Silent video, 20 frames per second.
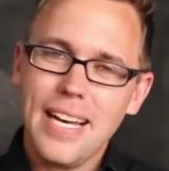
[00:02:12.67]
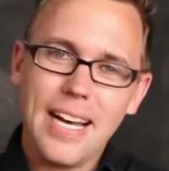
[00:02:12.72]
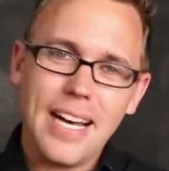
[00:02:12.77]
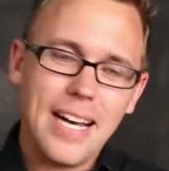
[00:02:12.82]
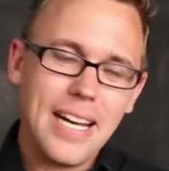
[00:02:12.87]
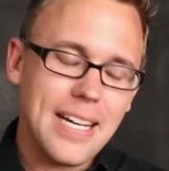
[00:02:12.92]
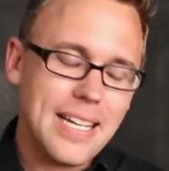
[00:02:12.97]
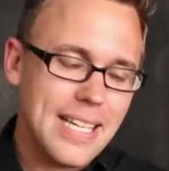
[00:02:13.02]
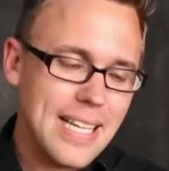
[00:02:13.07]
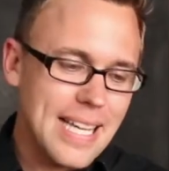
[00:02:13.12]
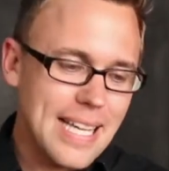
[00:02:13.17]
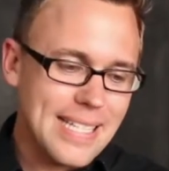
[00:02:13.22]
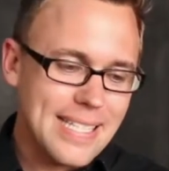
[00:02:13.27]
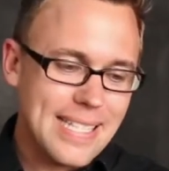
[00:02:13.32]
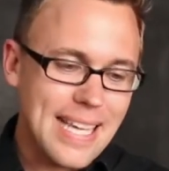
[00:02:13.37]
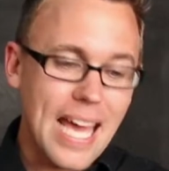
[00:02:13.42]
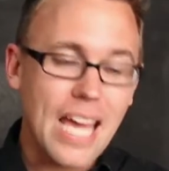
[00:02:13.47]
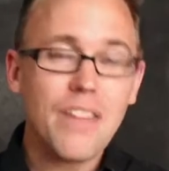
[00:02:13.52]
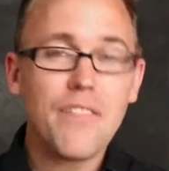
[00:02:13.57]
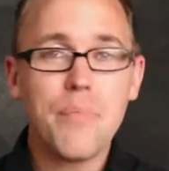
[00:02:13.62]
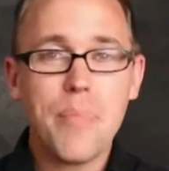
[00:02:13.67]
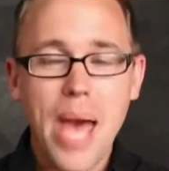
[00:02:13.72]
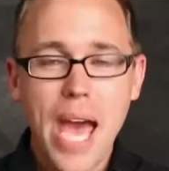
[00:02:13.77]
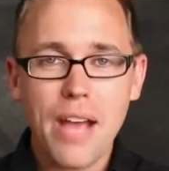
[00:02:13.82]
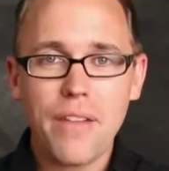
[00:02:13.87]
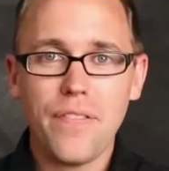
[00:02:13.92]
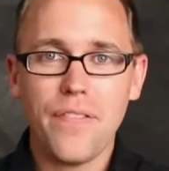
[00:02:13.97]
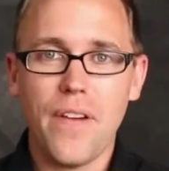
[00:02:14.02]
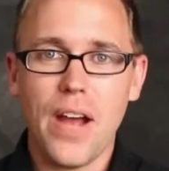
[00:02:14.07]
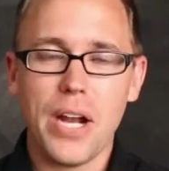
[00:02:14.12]
It's kind of
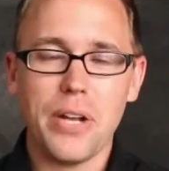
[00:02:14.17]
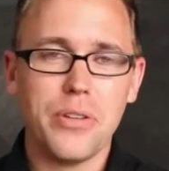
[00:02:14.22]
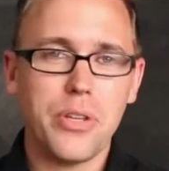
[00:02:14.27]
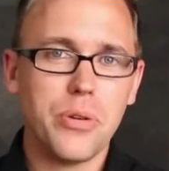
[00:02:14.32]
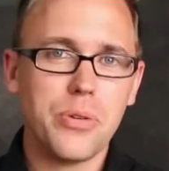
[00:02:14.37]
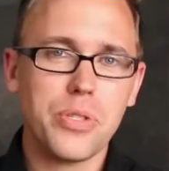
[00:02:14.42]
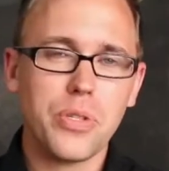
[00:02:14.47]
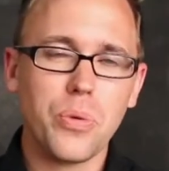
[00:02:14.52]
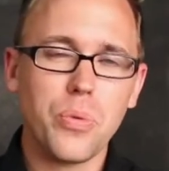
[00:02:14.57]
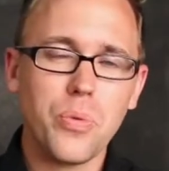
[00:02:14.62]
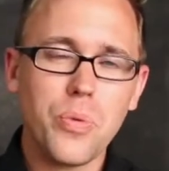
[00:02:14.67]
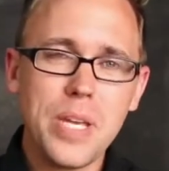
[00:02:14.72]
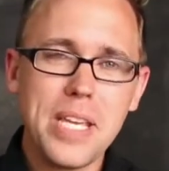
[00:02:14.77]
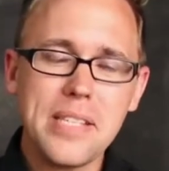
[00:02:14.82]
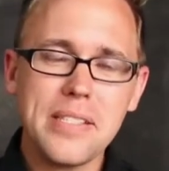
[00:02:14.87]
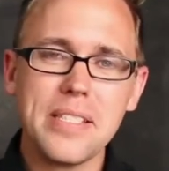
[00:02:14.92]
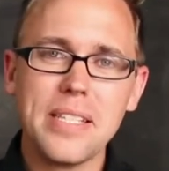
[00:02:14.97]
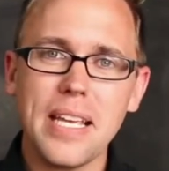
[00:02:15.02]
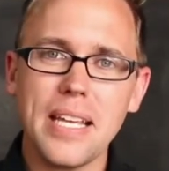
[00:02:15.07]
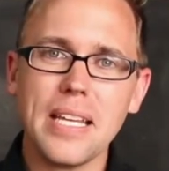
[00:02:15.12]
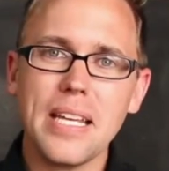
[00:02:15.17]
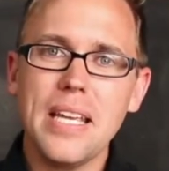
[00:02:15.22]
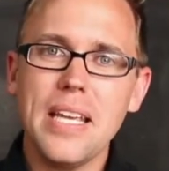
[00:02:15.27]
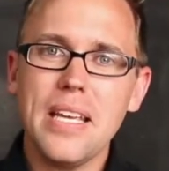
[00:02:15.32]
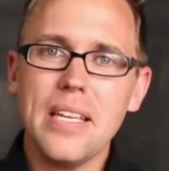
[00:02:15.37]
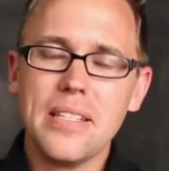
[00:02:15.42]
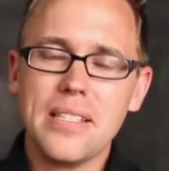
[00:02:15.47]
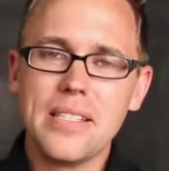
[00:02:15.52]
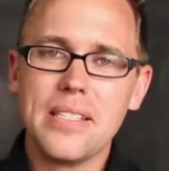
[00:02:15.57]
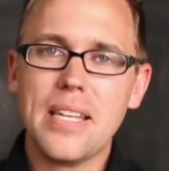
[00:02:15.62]
backfired. There was a recent
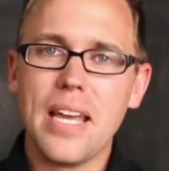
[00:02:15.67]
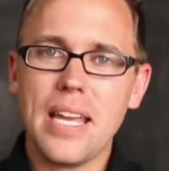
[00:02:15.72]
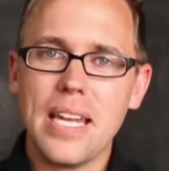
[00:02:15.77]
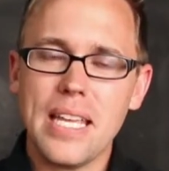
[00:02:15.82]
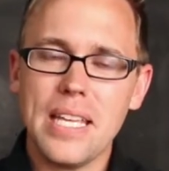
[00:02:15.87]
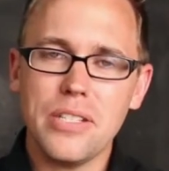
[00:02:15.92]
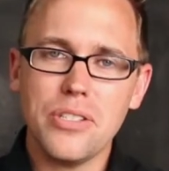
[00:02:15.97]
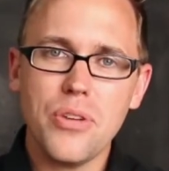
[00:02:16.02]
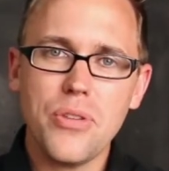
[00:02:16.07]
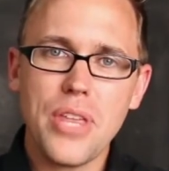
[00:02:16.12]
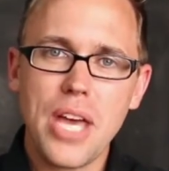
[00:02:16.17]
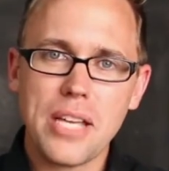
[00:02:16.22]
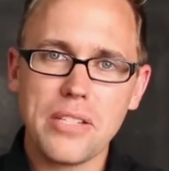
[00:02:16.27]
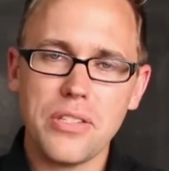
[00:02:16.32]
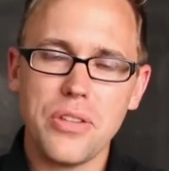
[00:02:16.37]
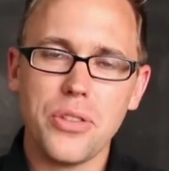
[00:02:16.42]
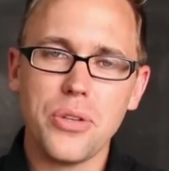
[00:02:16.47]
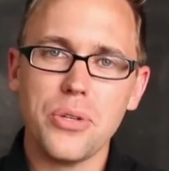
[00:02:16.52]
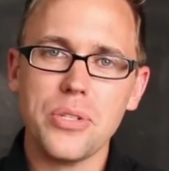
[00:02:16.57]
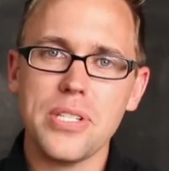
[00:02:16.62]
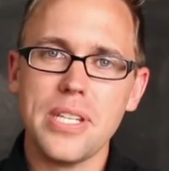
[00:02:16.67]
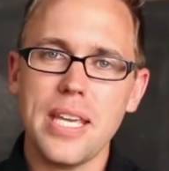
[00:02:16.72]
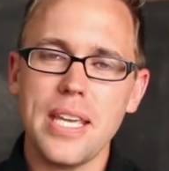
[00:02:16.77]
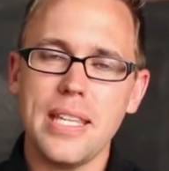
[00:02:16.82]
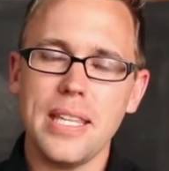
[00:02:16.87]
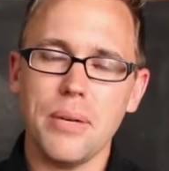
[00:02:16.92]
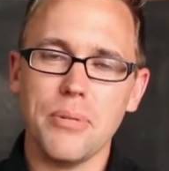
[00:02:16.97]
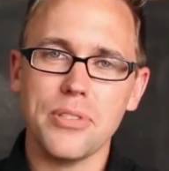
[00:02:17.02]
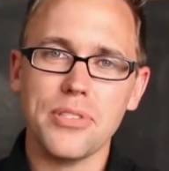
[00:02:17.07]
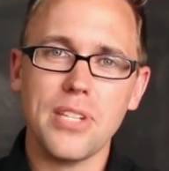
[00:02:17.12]
study in
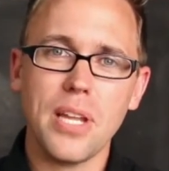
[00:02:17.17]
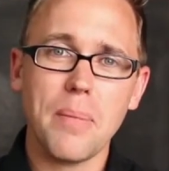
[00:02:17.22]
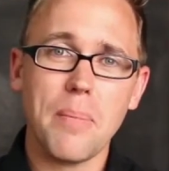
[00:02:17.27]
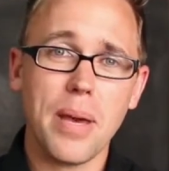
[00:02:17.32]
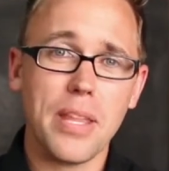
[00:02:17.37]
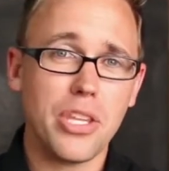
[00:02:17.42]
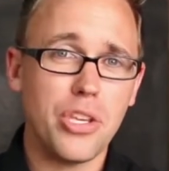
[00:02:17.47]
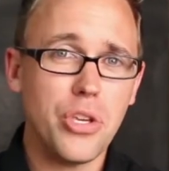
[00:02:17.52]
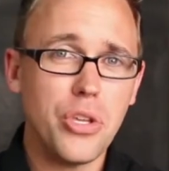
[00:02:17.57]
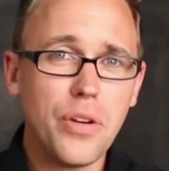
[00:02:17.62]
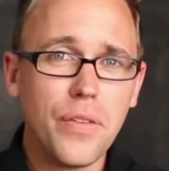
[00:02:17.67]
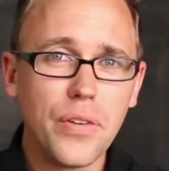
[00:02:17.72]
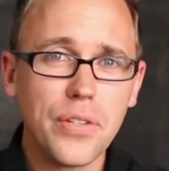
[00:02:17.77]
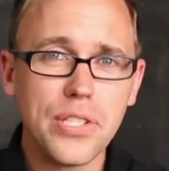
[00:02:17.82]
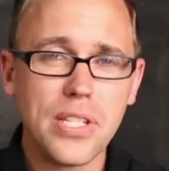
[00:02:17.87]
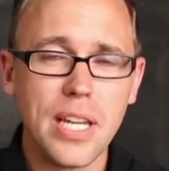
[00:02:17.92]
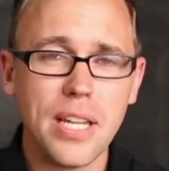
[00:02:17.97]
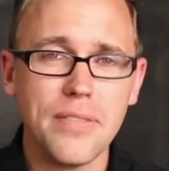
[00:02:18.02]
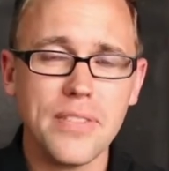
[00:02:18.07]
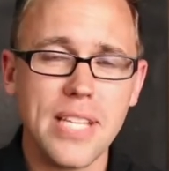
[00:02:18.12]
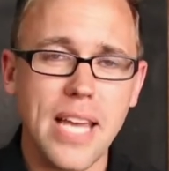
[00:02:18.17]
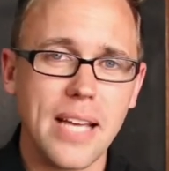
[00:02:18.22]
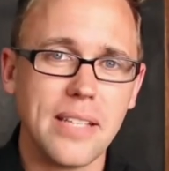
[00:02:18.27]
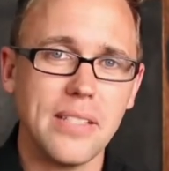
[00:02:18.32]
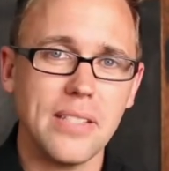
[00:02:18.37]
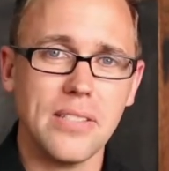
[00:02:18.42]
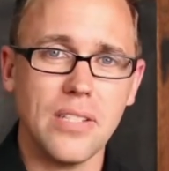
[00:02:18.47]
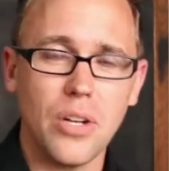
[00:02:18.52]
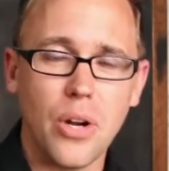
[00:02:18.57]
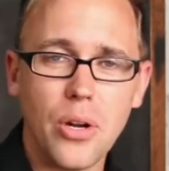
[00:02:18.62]
2013 that was done by the University of
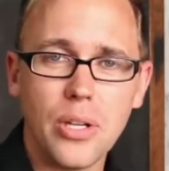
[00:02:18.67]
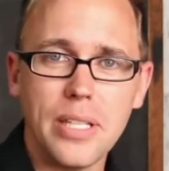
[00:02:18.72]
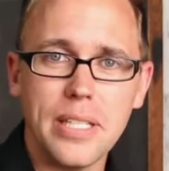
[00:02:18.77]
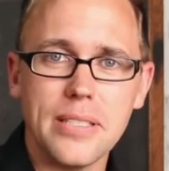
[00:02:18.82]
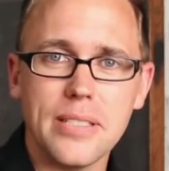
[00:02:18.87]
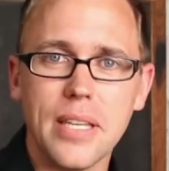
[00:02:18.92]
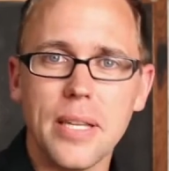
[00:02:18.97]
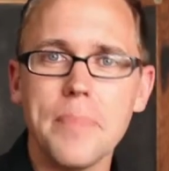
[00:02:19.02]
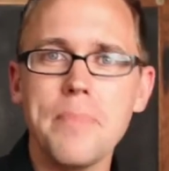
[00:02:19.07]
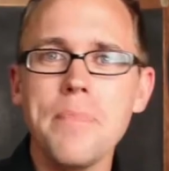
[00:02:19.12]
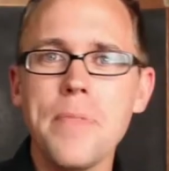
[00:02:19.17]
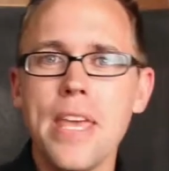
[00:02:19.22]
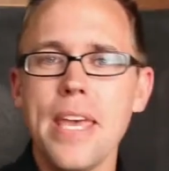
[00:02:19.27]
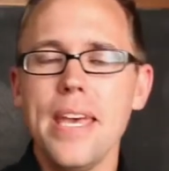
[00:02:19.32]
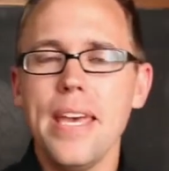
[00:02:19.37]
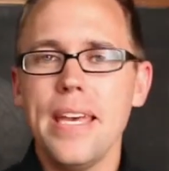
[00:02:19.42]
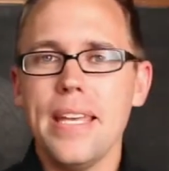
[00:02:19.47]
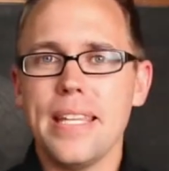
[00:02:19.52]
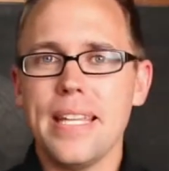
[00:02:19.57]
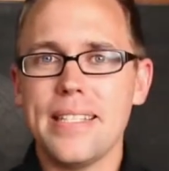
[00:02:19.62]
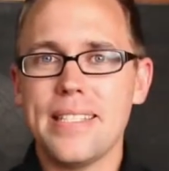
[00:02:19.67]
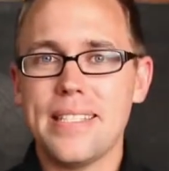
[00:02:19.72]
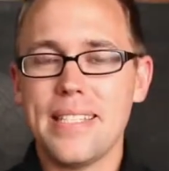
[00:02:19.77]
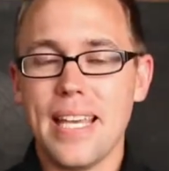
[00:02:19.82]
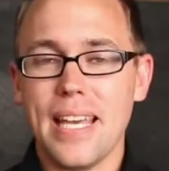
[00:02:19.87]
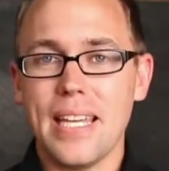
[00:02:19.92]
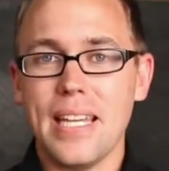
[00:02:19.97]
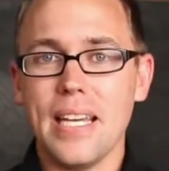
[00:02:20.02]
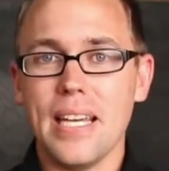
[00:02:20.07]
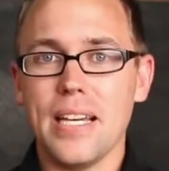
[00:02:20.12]
Texas in Arlington that
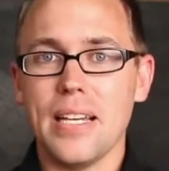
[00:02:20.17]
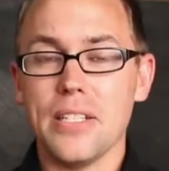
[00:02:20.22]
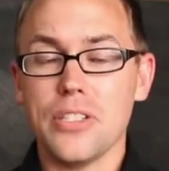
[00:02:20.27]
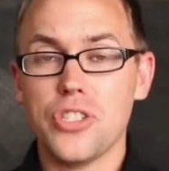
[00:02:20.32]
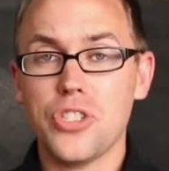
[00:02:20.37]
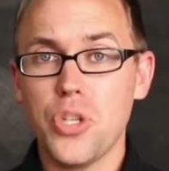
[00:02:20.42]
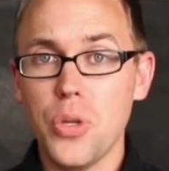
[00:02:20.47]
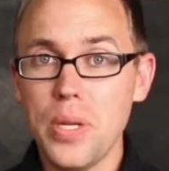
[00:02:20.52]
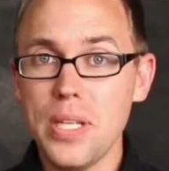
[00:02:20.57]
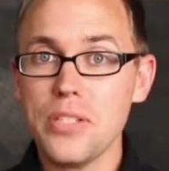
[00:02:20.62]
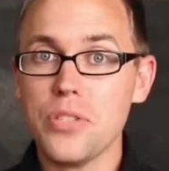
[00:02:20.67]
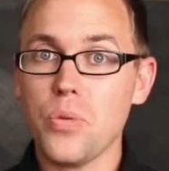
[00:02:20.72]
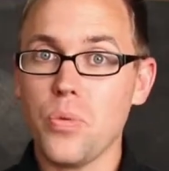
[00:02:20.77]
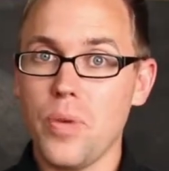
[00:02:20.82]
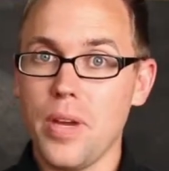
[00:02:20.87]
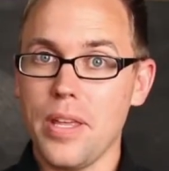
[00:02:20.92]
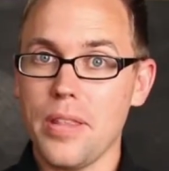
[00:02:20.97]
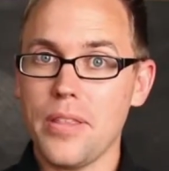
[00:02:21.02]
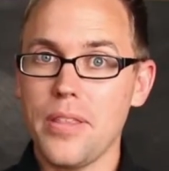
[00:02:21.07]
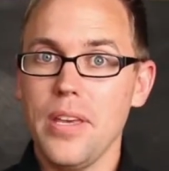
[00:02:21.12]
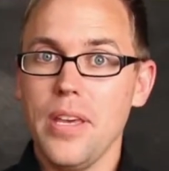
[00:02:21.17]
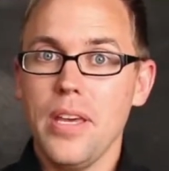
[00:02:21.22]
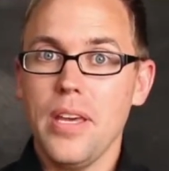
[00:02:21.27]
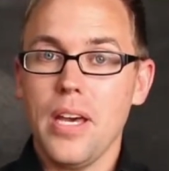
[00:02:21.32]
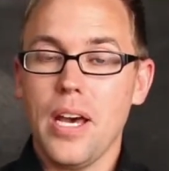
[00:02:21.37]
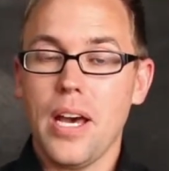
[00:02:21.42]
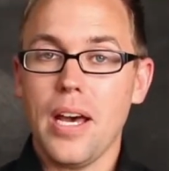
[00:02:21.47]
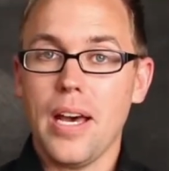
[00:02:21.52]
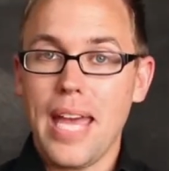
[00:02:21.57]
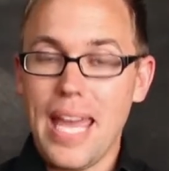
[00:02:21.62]
said students with
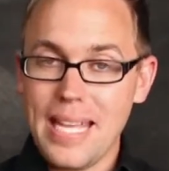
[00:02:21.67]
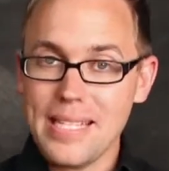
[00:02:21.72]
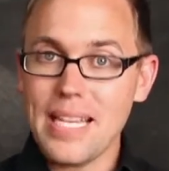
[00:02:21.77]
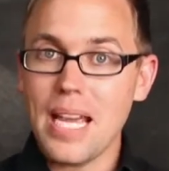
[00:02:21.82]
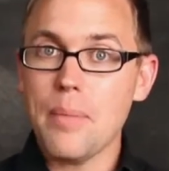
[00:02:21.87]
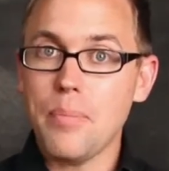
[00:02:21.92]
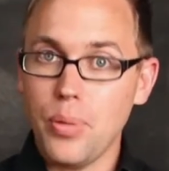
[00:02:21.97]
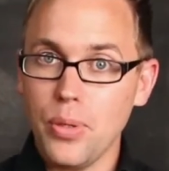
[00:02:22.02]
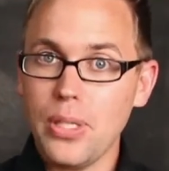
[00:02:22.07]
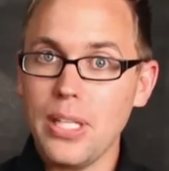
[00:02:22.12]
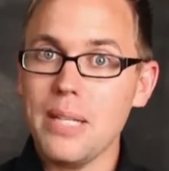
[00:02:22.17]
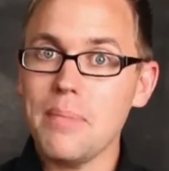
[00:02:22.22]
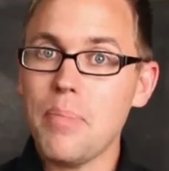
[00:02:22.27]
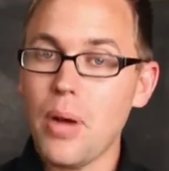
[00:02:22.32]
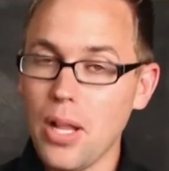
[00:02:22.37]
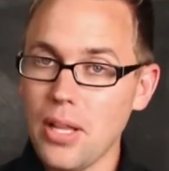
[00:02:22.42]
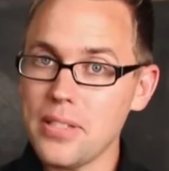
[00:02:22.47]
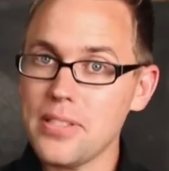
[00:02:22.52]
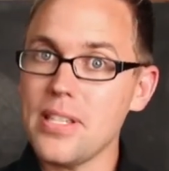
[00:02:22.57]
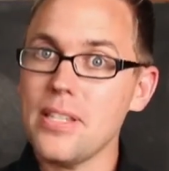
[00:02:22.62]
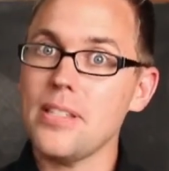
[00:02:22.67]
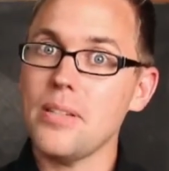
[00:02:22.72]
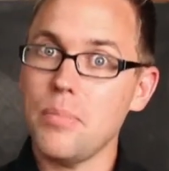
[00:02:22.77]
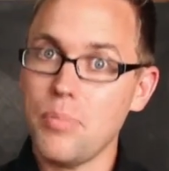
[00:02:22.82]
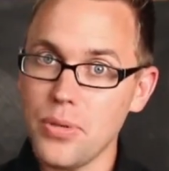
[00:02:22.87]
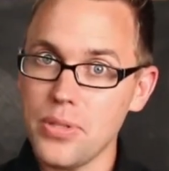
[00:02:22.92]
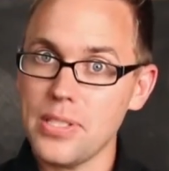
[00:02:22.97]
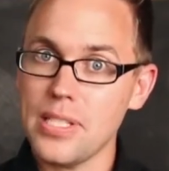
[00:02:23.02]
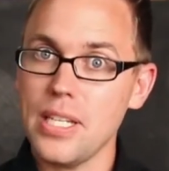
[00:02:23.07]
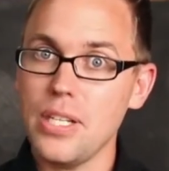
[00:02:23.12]
anti-bullying policies
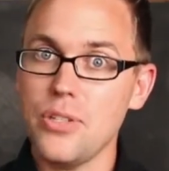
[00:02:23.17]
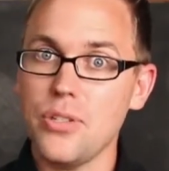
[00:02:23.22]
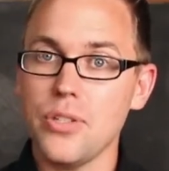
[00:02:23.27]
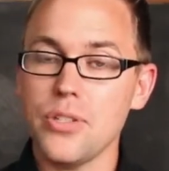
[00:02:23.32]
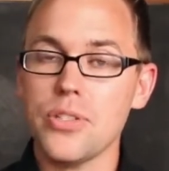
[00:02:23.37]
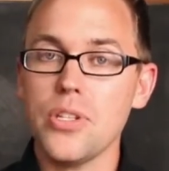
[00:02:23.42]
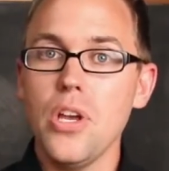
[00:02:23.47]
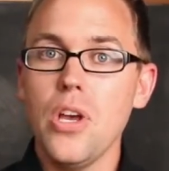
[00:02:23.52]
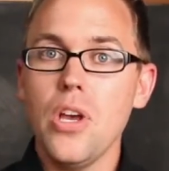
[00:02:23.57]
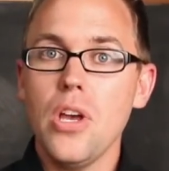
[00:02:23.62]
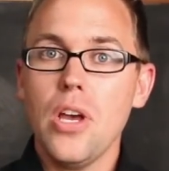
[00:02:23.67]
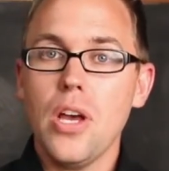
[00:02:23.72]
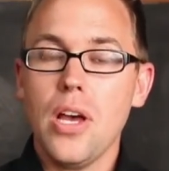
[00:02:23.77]
and procedures